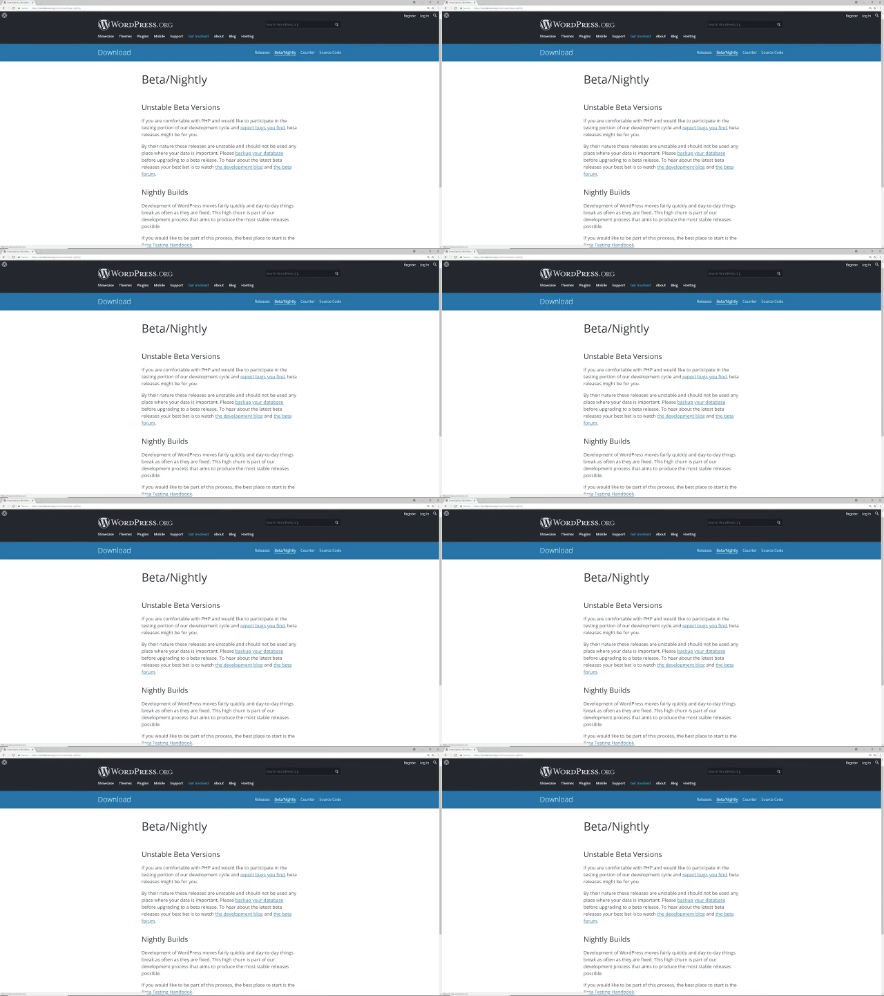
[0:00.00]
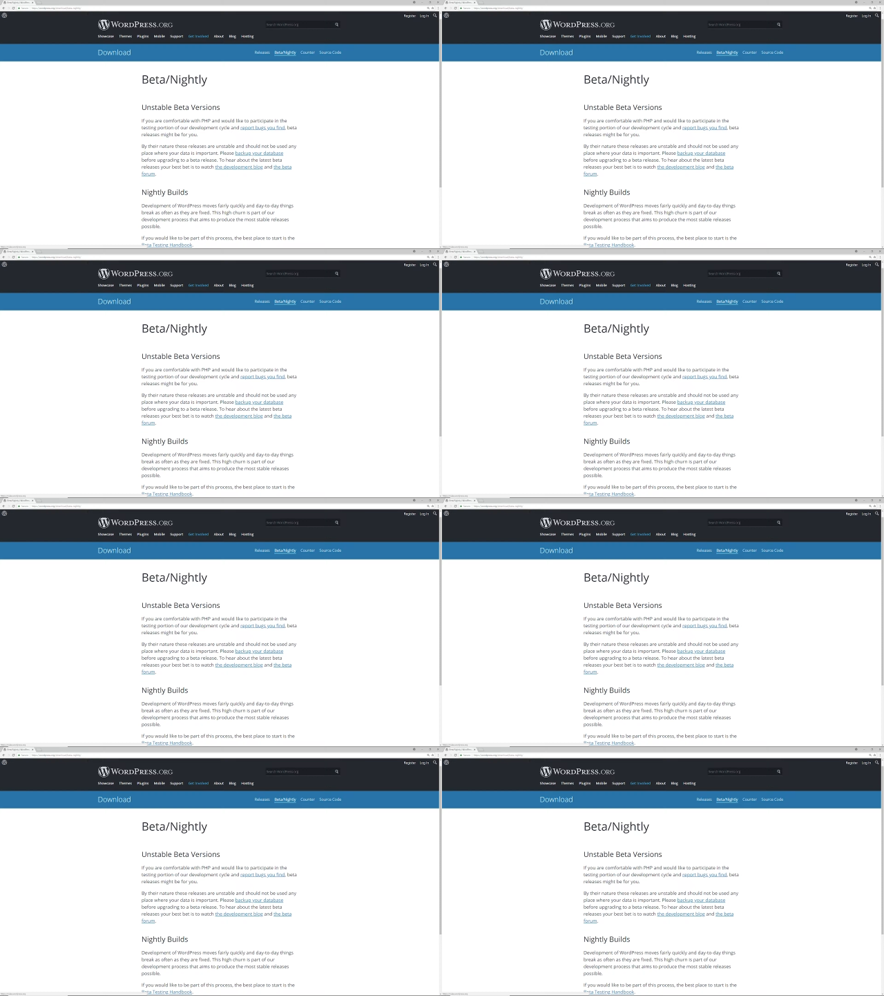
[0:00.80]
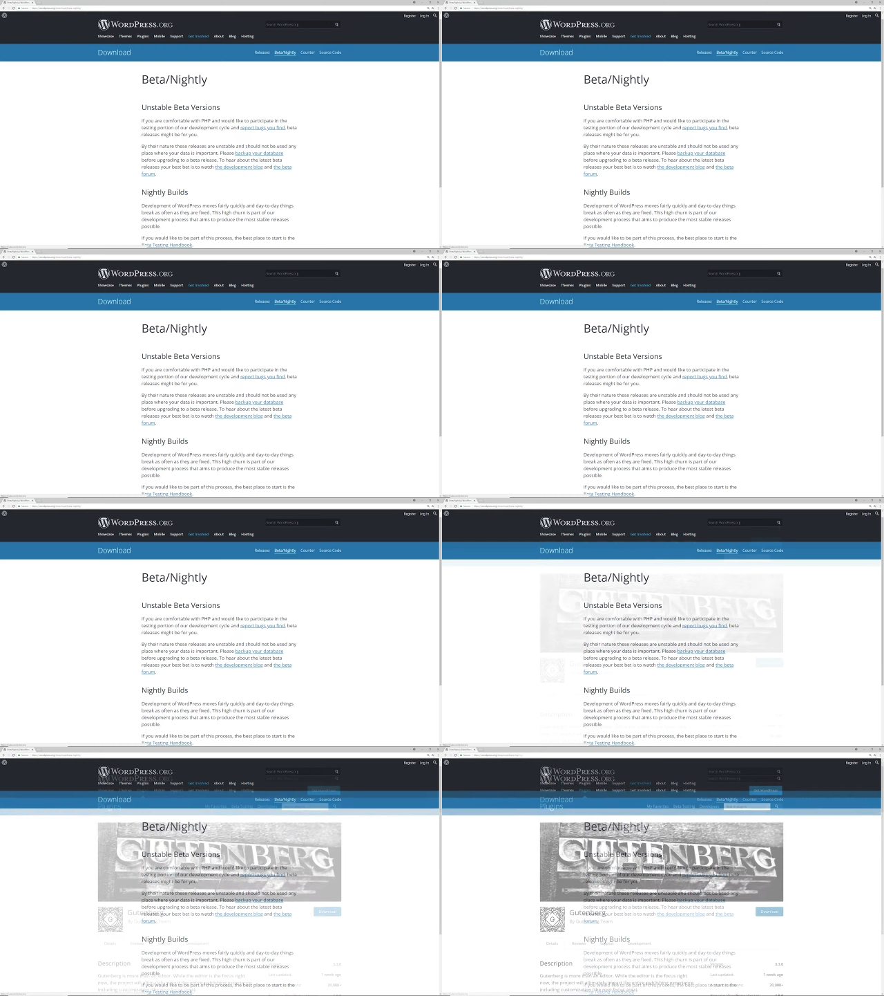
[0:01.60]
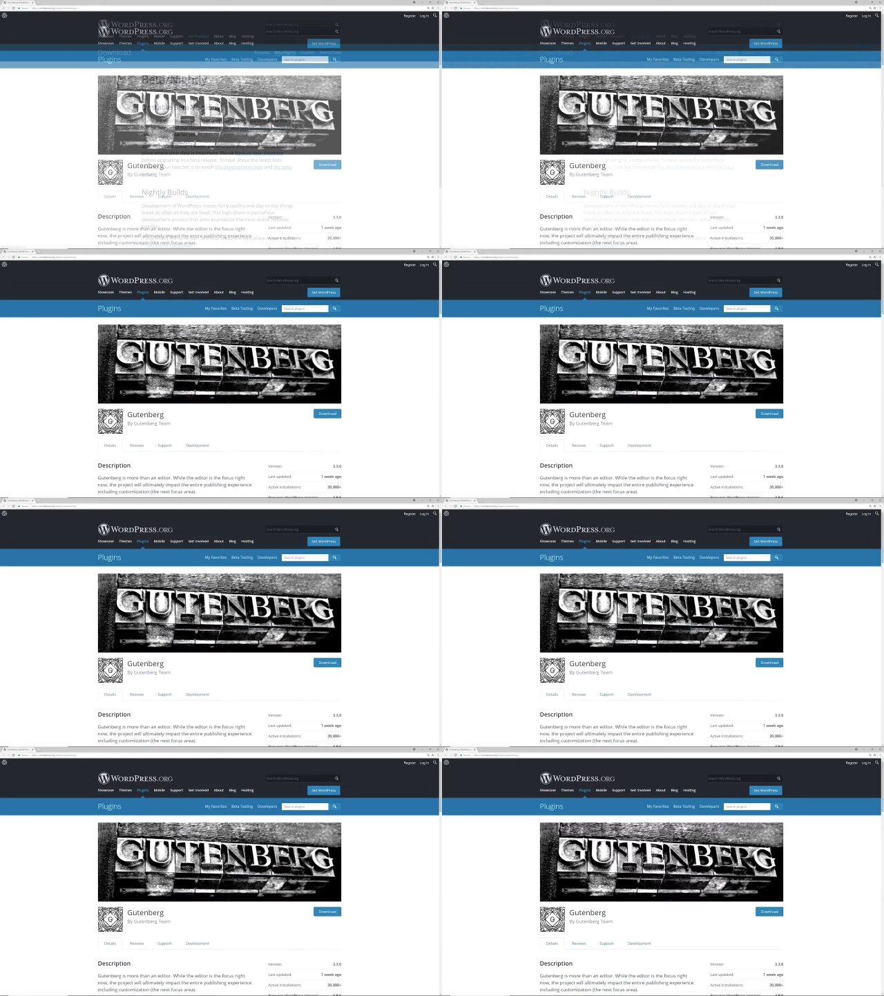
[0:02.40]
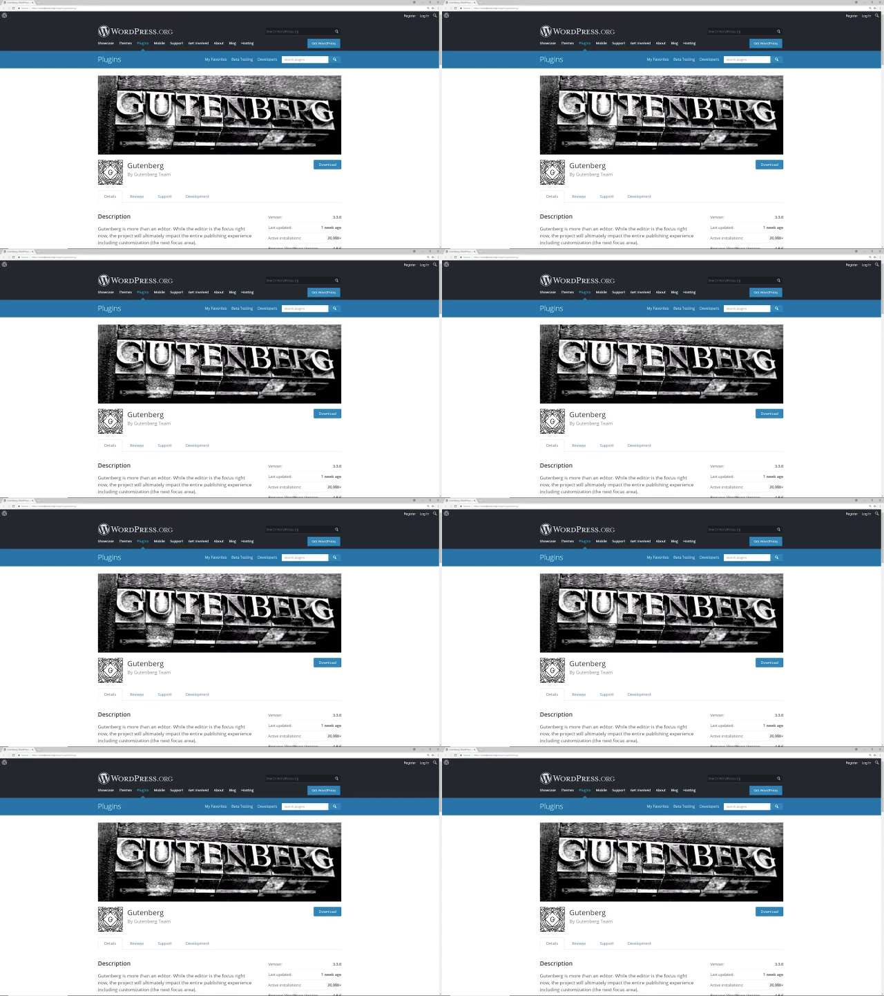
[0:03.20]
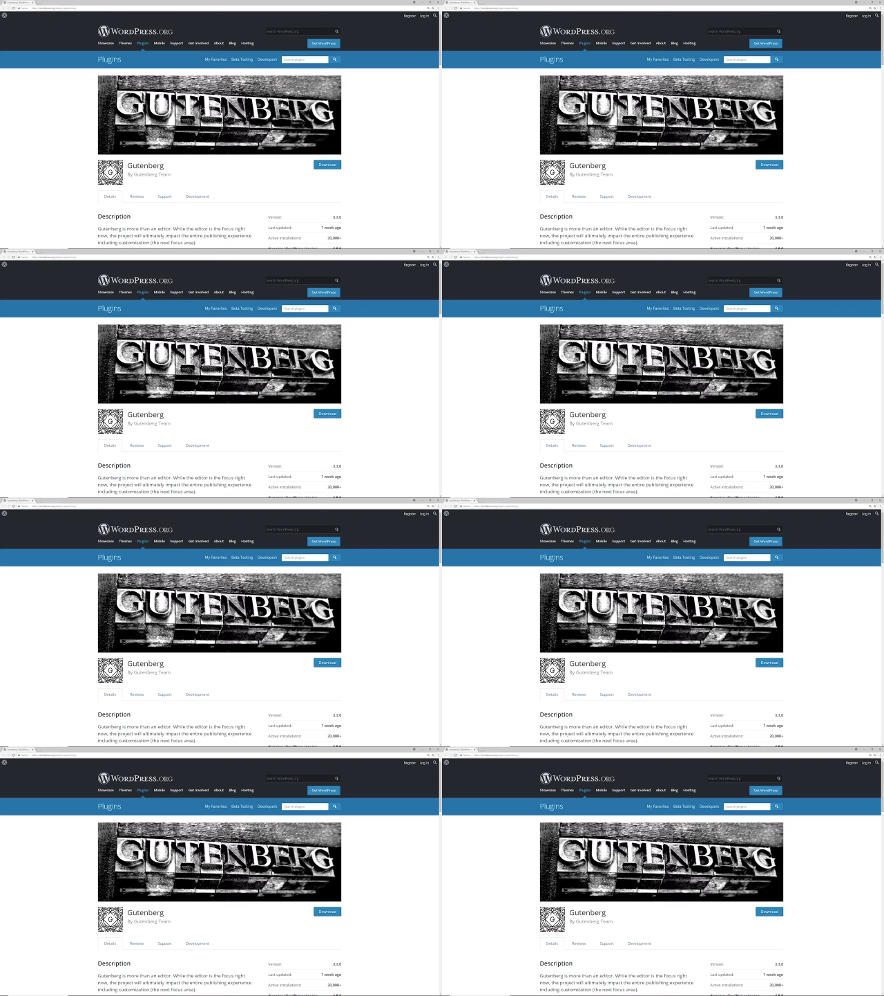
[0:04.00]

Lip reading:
Nobody's mouth can be seen.